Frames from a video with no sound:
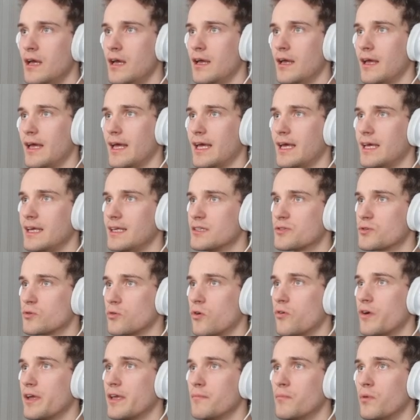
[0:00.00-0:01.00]
a
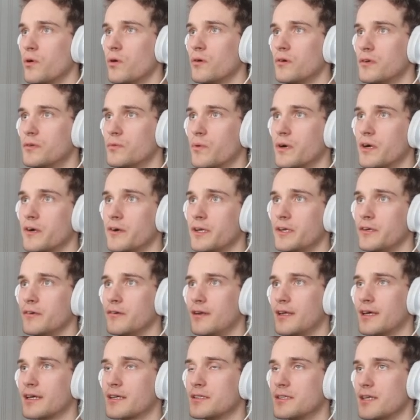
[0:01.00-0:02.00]
drawing board where you
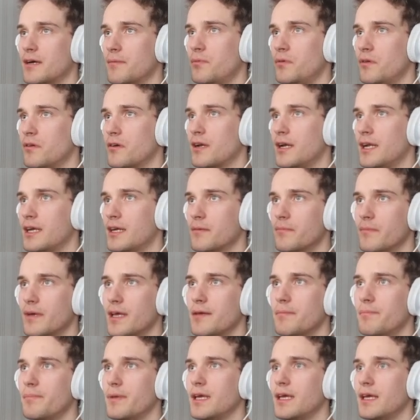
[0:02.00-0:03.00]
like double click
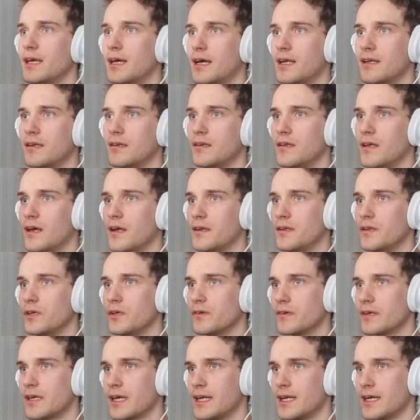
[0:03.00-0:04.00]
maybe and
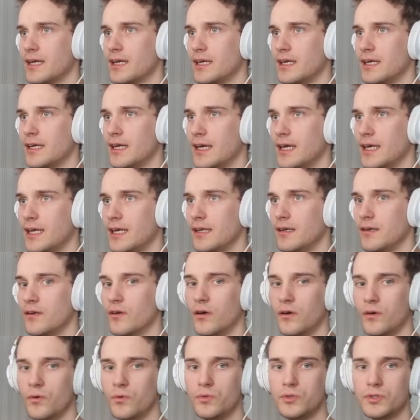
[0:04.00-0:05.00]
you get a
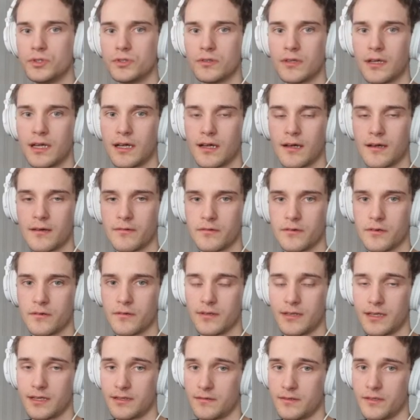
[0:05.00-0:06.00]
node,
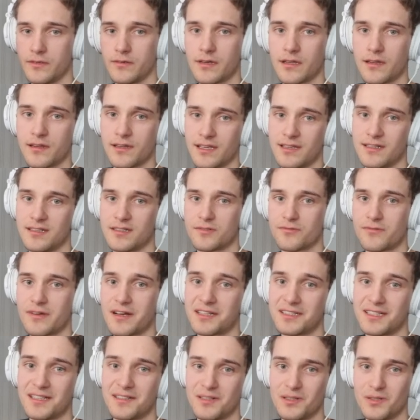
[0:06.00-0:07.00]
and you can then
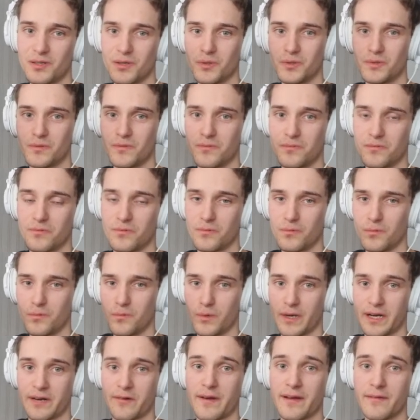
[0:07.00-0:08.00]
drag that node
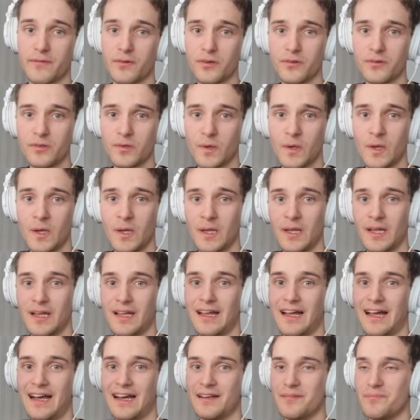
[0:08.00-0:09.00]
wherever.
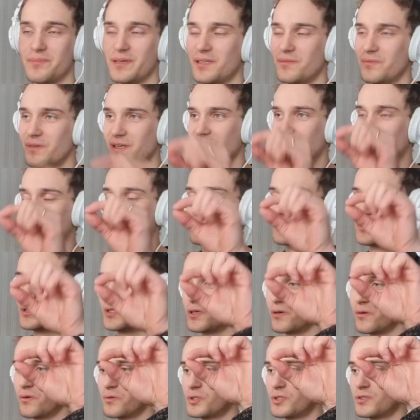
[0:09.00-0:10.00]
And between those
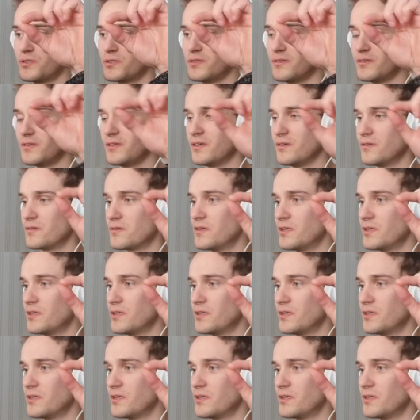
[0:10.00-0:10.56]
nodes, you